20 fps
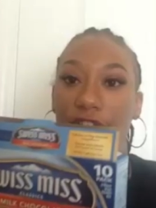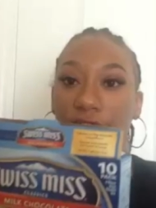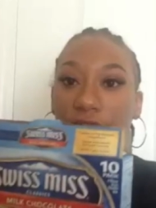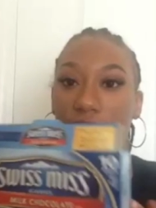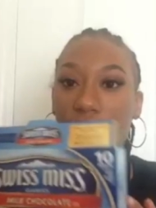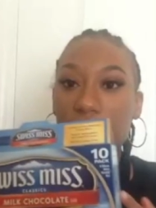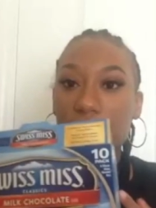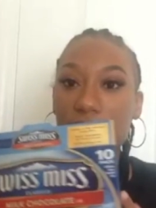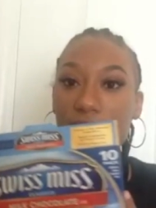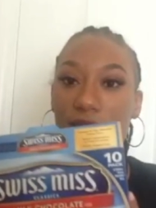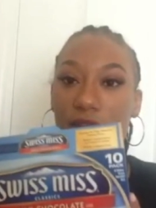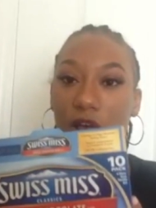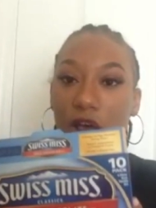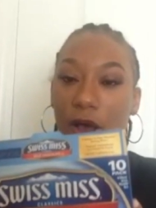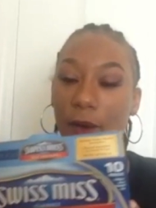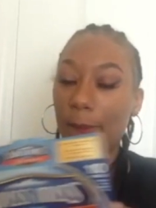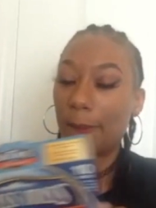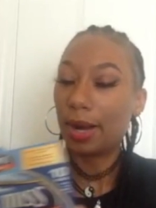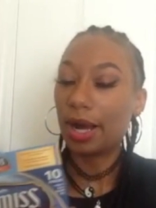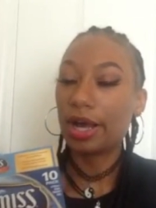get this
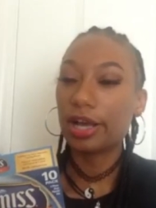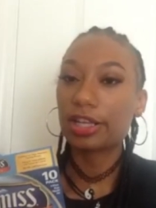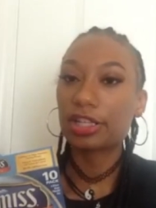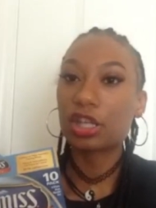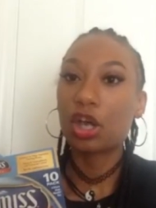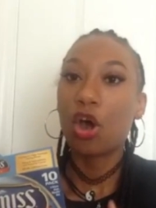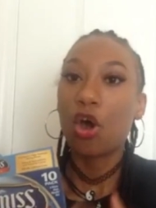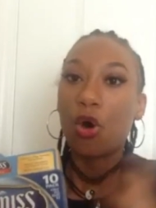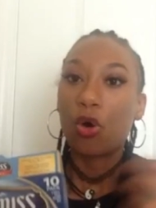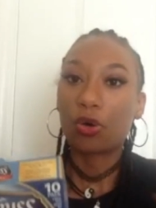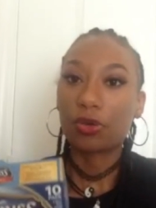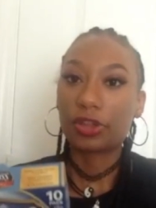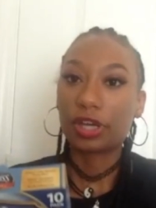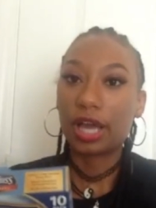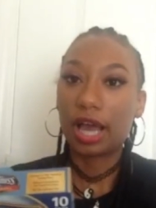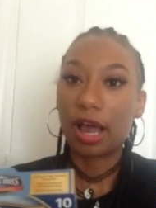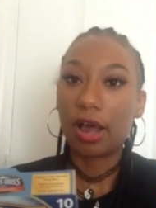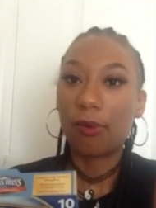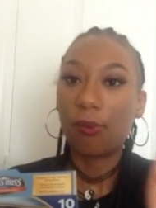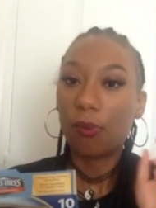box. Or the
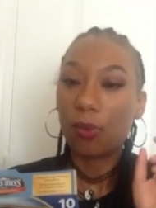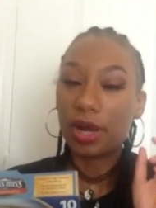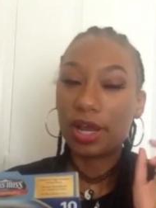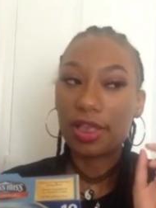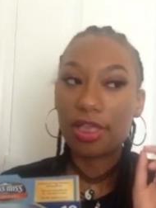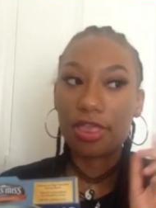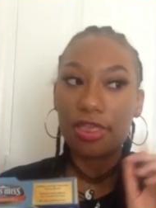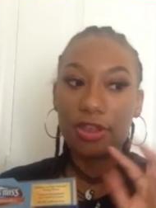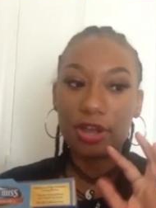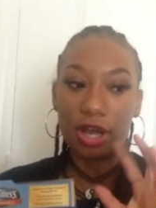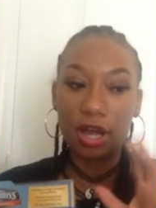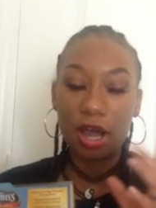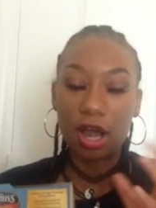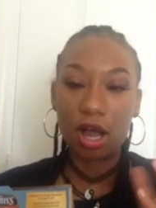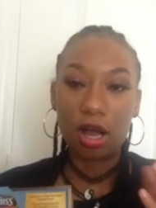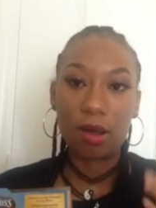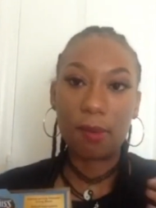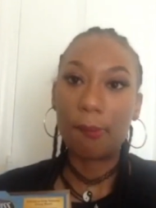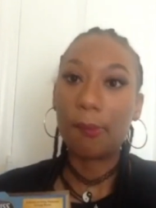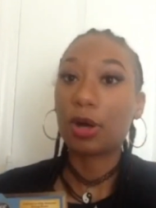kind with the
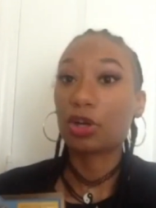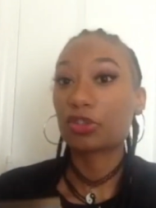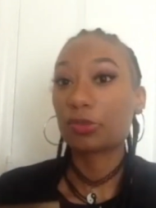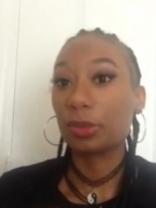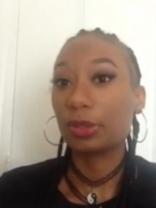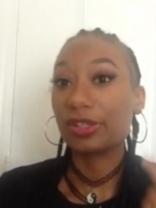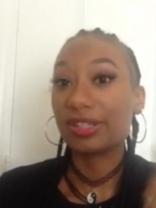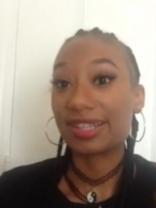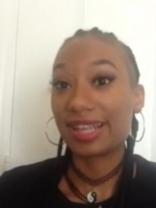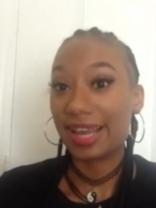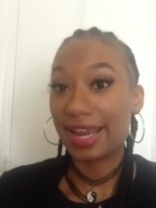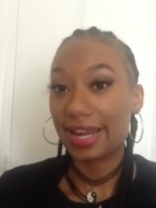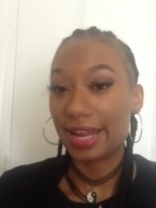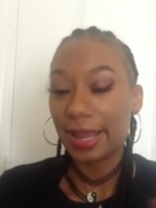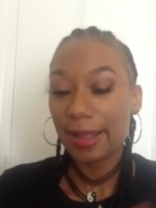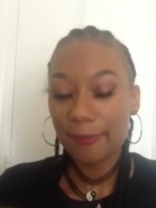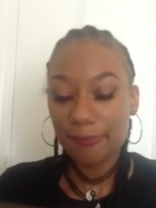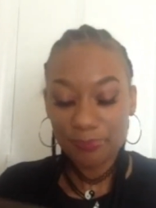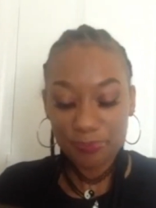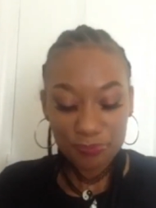marshmallows in
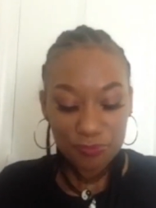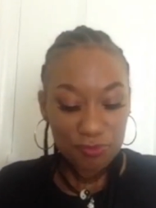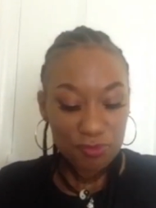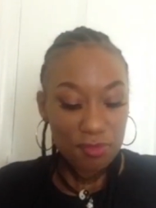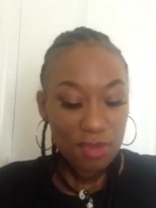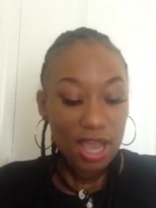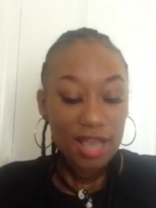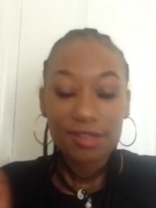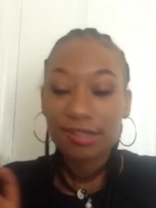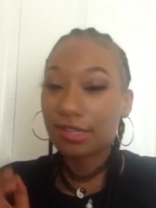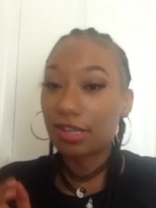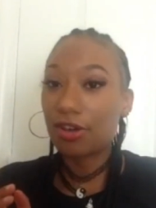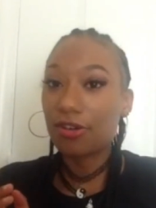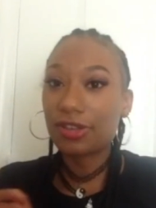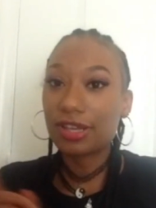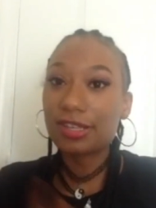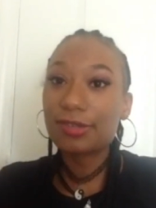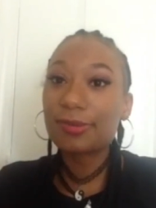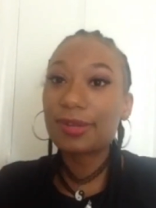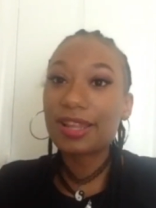it. So
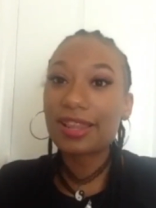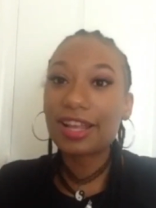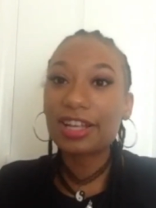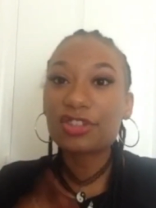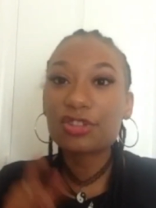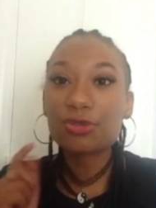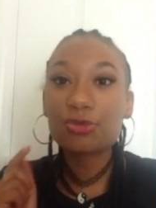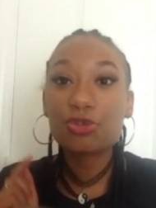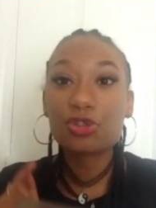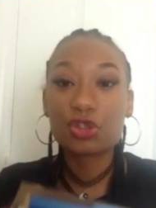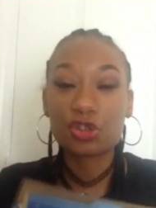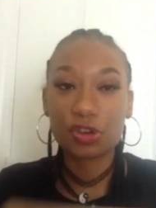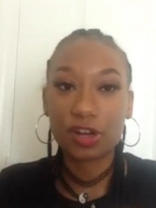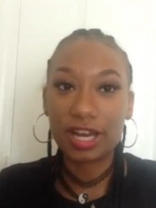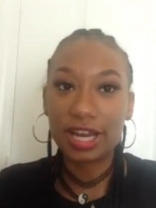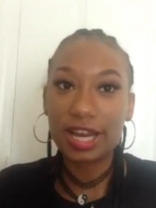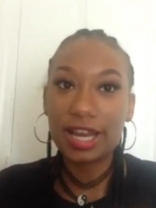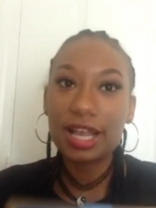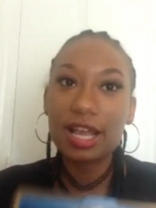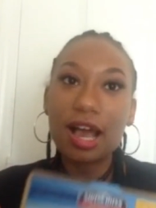that's what I like to
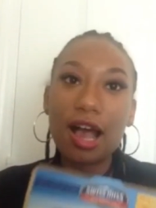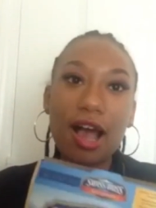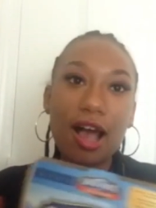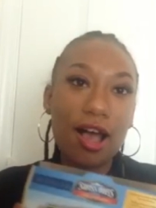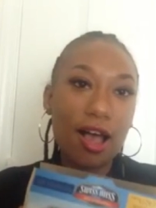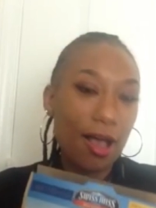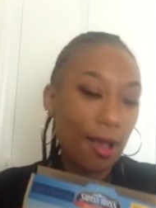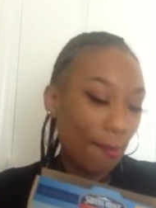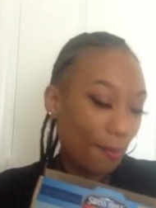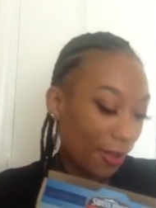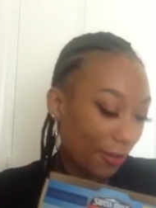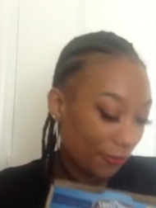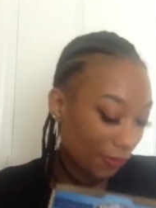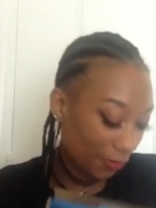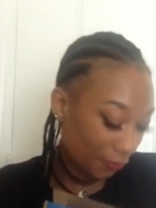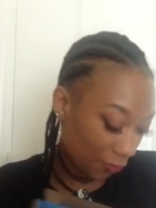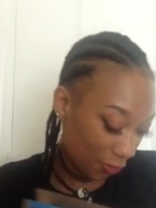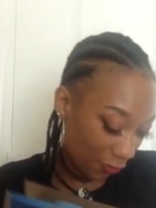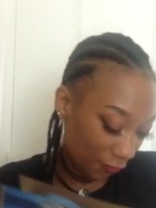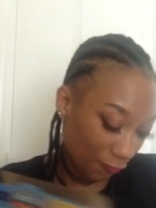drink. My
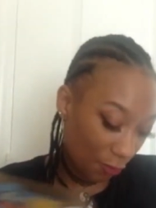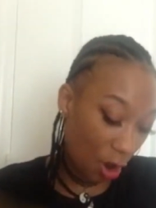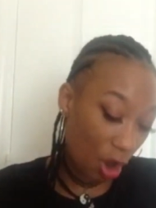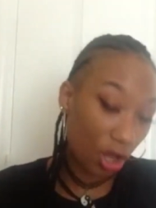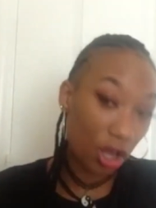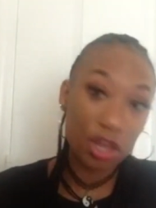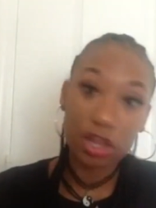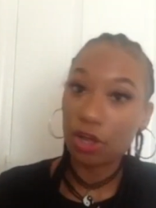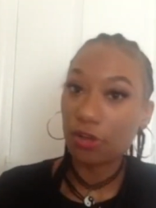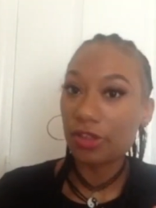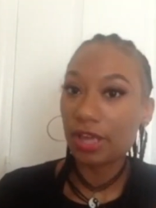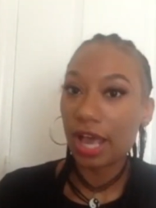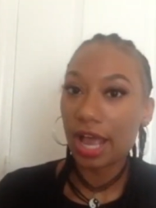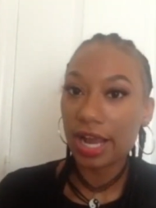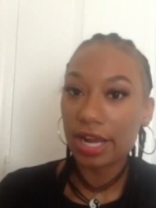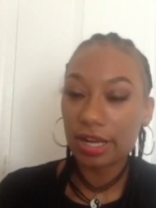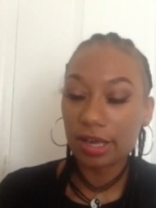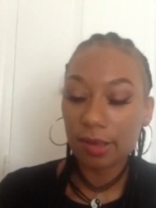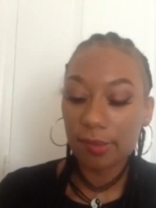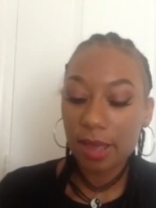favorite fall clothing
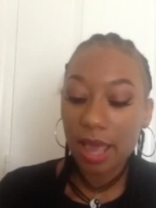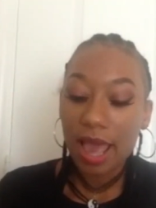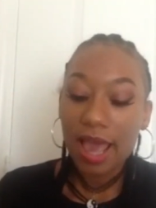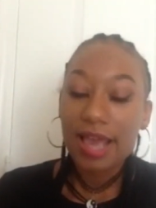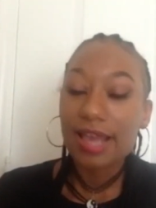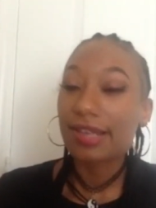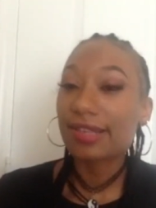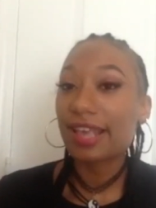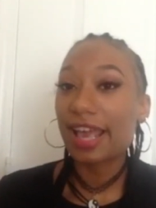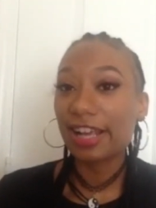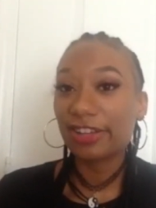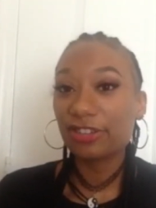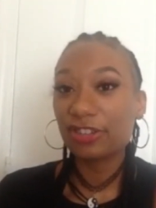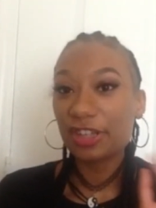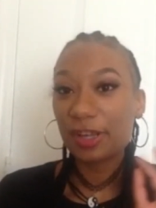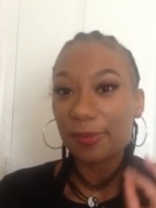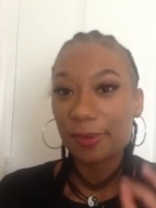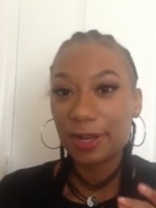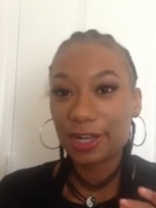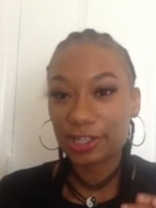item is
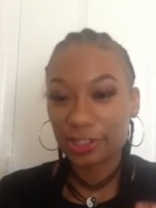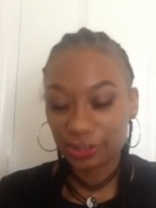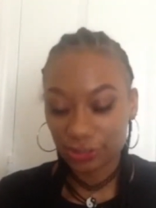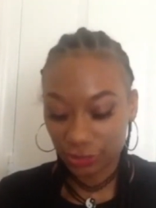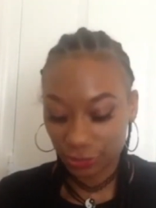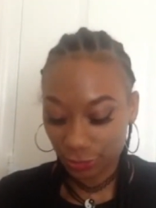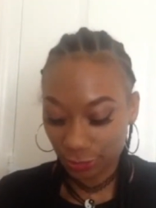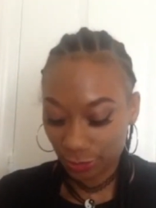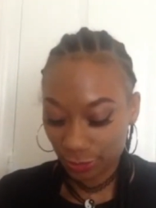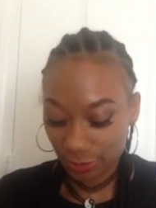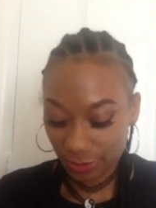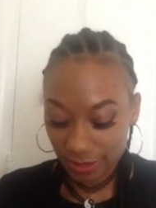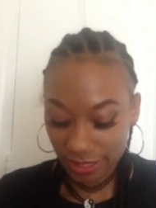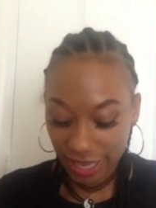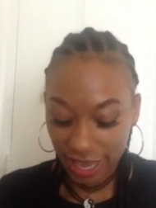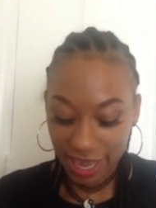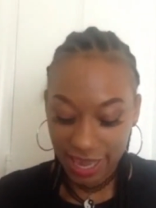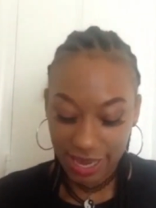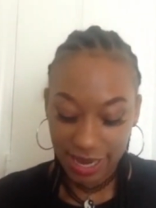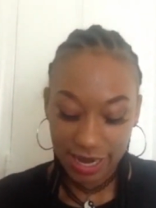actually a pair of shoes.
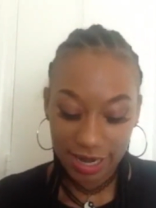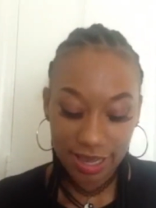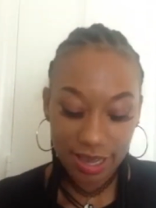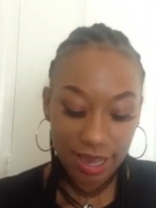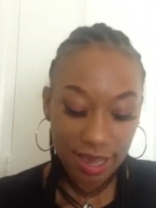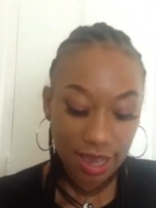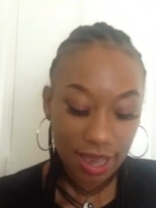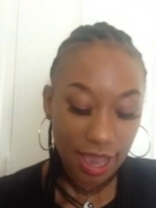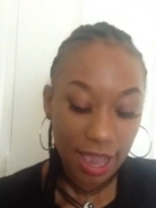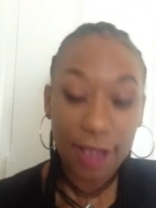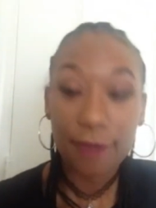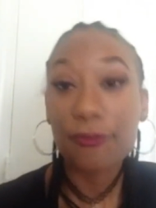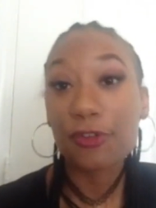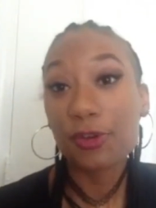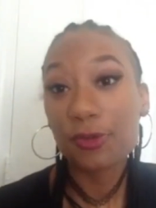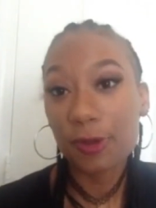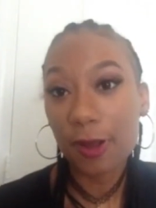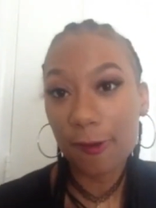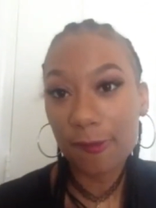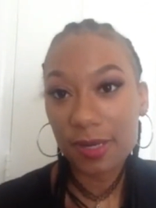And if
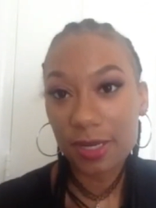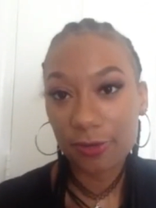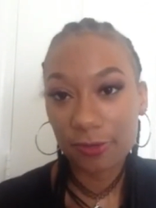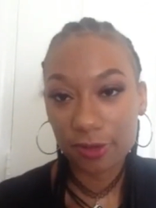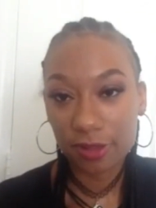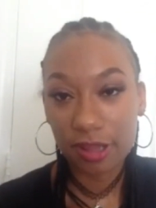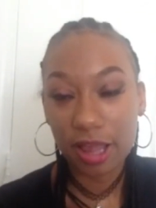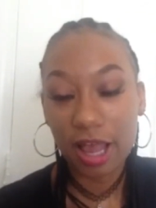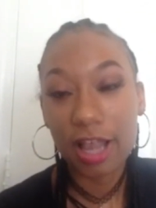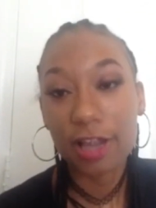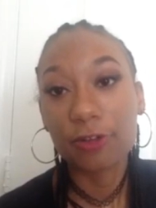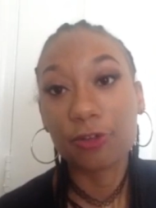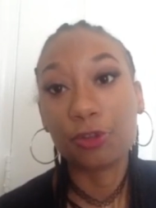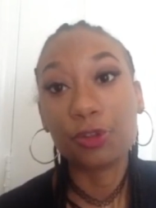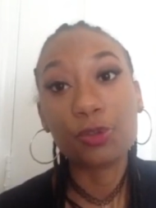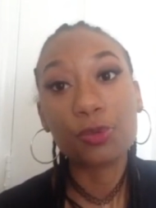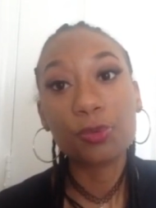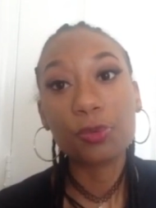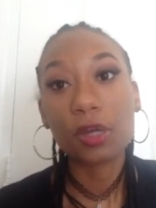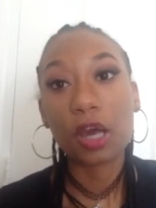you know me in real life,
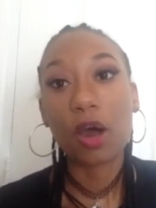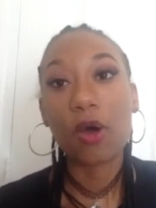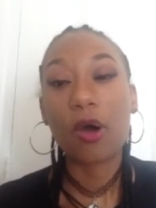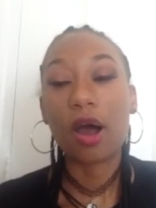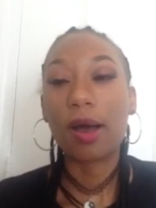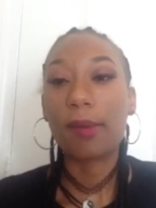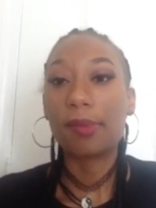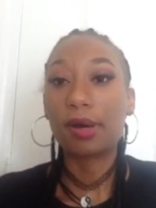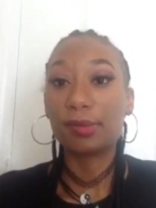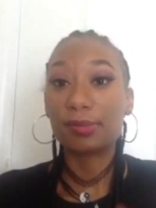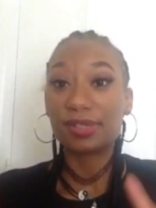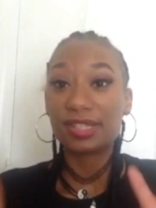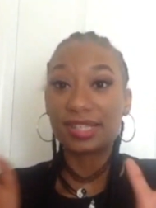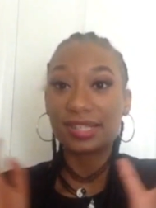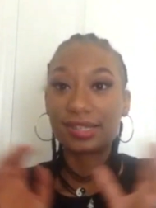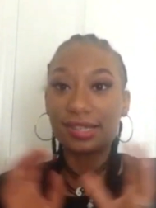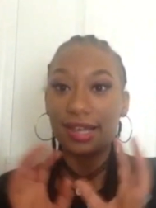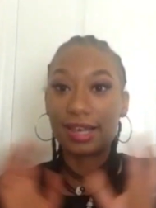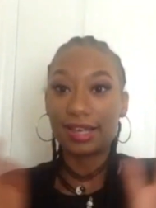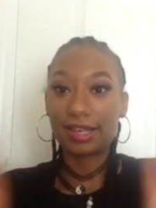you know I'm
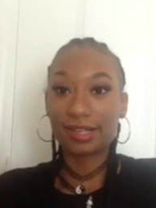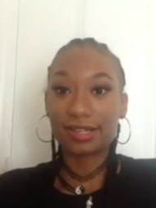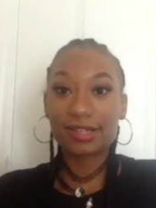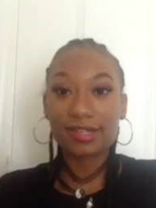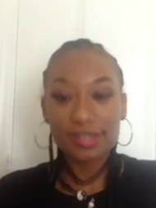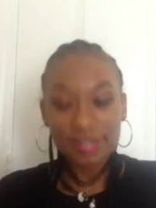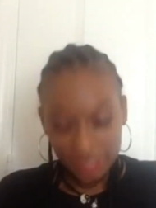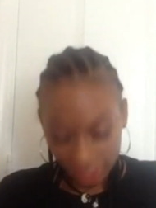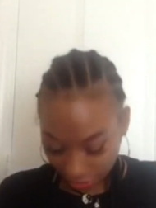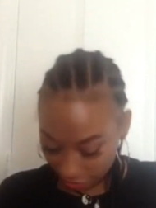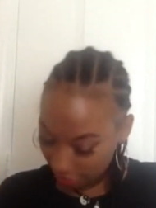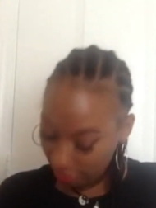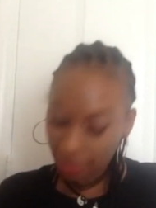obsessed